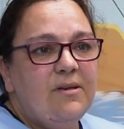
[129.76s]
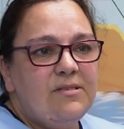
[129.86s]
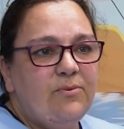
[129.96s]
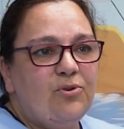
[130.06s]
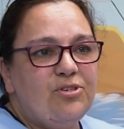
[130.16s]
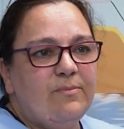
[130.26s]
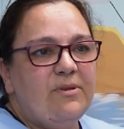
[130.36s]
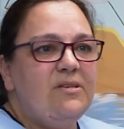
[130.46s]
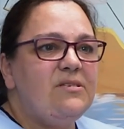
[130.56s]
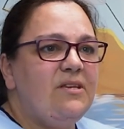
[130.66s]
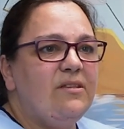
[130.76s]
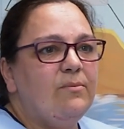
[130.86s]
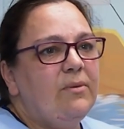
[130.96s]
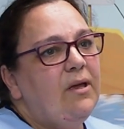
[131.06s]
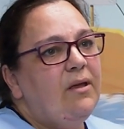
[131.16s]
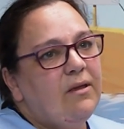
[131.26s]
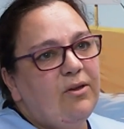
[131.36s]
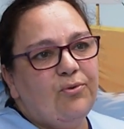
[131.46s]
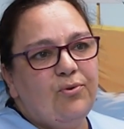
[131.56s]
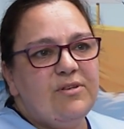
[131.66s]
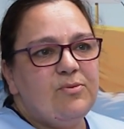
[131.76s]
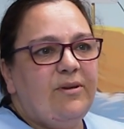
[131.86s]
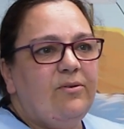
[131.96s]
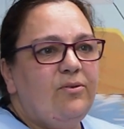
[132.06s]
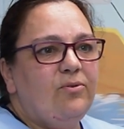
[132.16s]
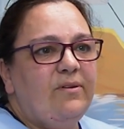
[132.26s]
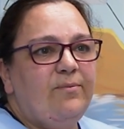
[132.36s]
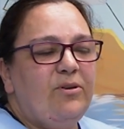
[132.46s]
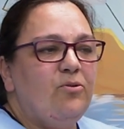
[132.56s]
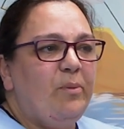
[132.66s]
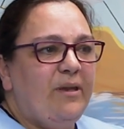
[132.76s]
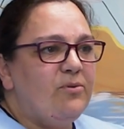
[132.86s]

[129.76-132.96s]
to watch them and you see them growing as well, if they've not been